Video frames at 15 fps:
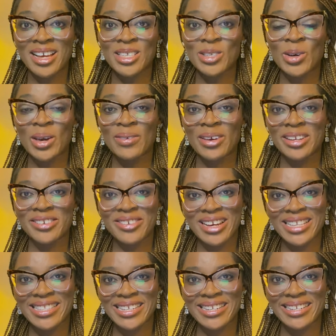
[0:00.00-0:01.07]
So if you're
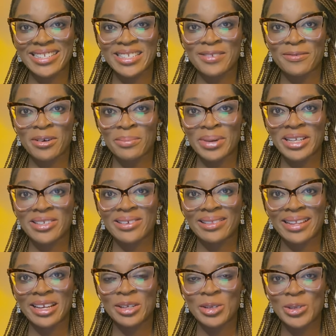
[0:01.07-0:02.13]
interested in this
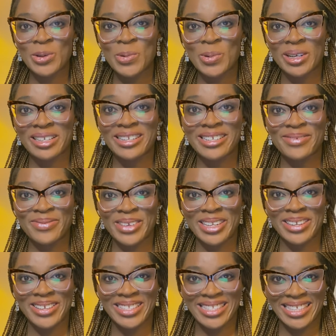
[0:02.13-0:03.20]
information, then do watch this
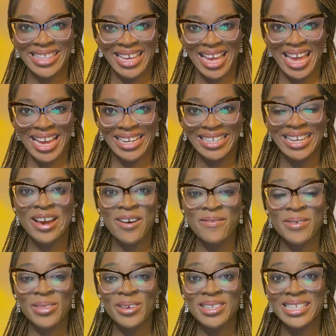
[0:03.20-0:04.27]
video to the end.
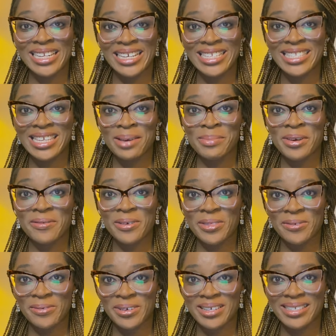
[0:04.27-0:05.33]
For those that are seeing me for
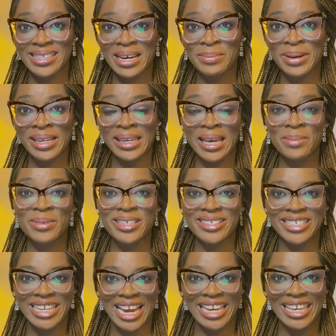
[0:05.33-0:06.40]
the first time, my name
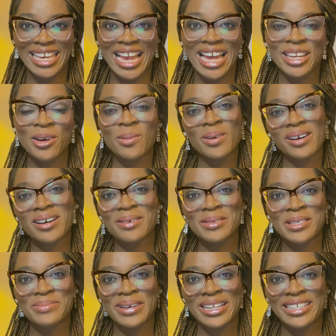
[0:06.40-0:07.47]
is Jackie and you're welcome
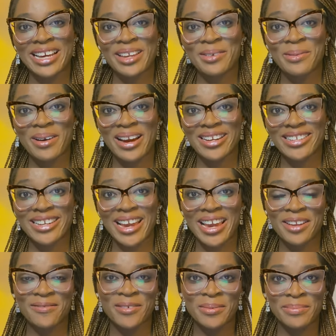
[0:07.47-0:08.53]
to my channel where I share
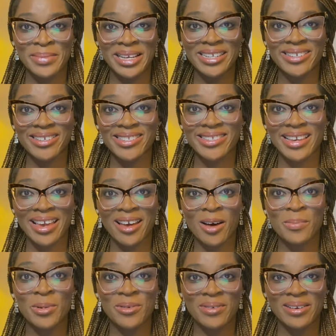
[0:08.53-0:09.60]
information to
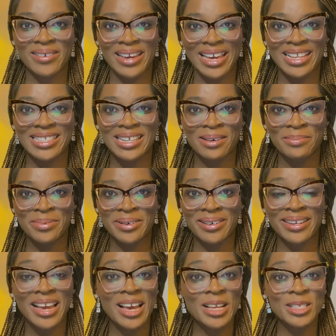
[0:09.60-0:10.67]
help you relocate
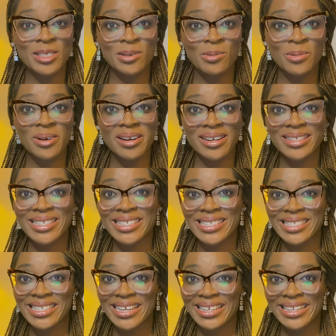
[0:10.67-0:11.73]
abroad, to work, to
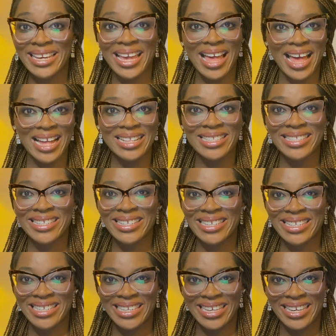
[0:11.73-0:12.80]
study, and to
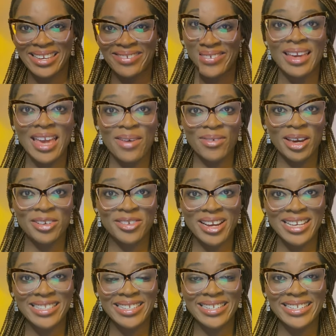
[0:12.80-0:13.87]
live. If you're
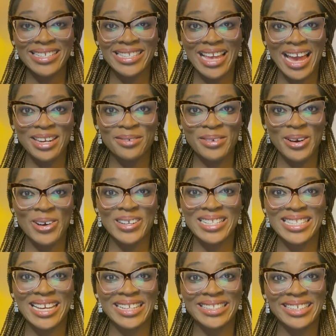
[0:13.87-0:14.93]
interested in this kind of
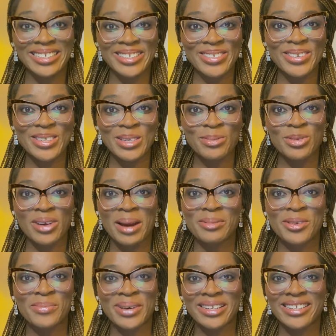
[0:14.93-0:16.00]
content, then do
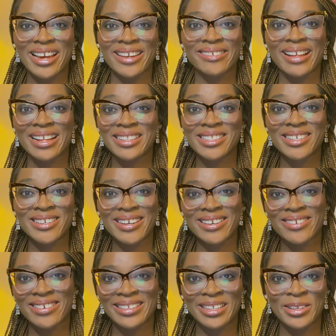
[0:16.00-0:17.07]
subscribe to my channel and
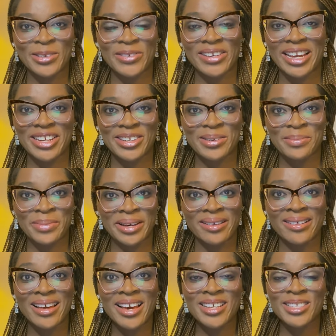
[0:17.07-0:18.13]
turn on the notification
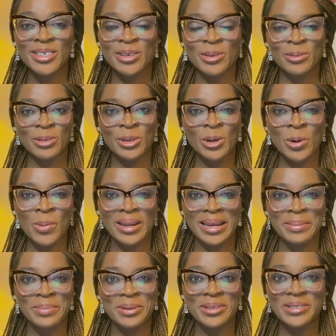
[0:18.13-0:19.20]
bell so you know when
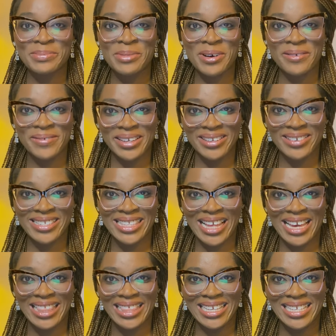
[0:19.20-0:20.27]
I post more videos
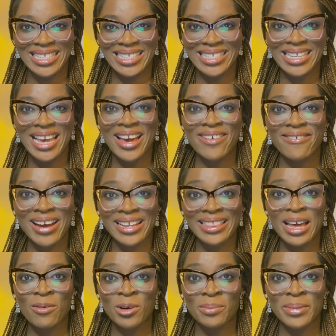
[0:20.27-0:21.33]
like this. Right
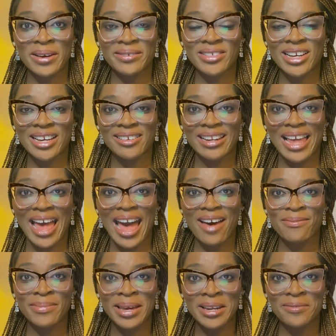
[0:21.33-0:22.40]
now on my channel, I
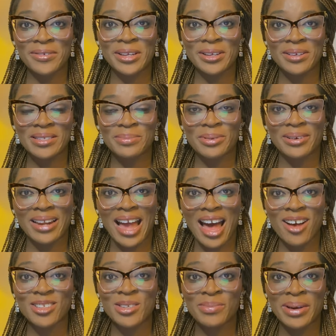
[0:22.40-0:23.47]
have many videos about
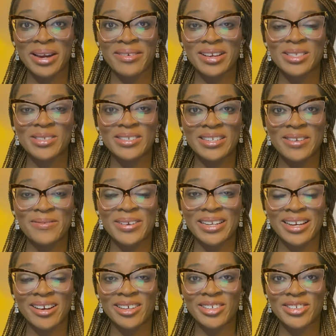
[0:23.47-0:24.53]
how to migrate to
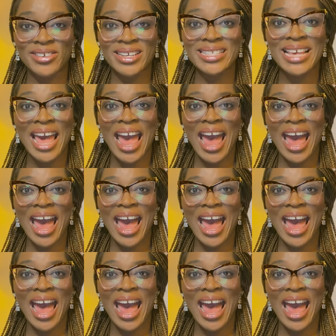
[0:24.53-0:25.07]
different countries.